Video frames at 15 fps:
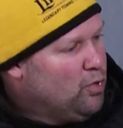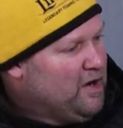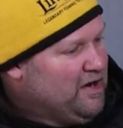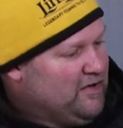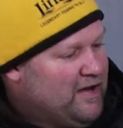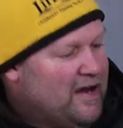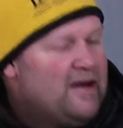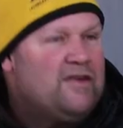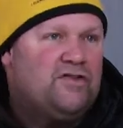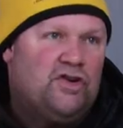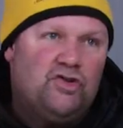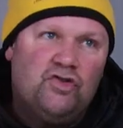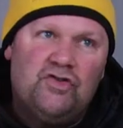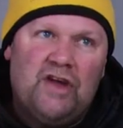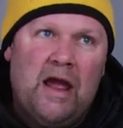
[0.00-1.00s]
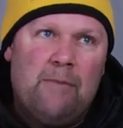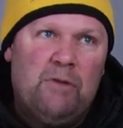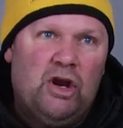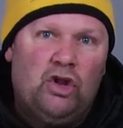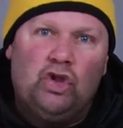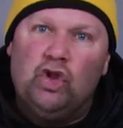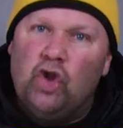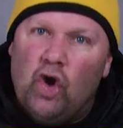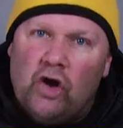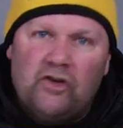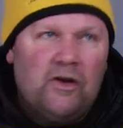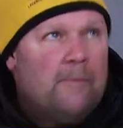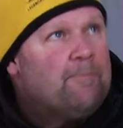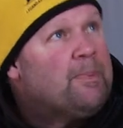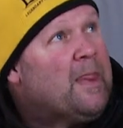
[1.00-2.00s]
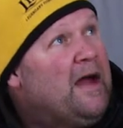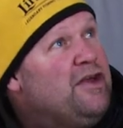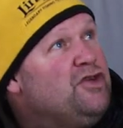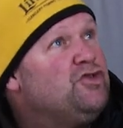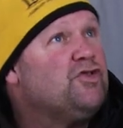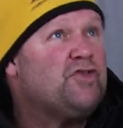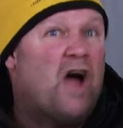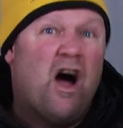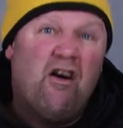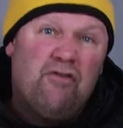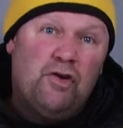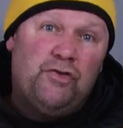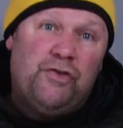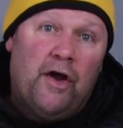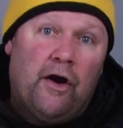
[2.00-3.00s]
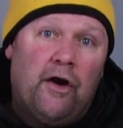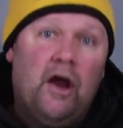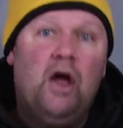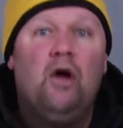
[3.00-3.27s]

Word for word: What he did is he just came in and looked and he just hovered there.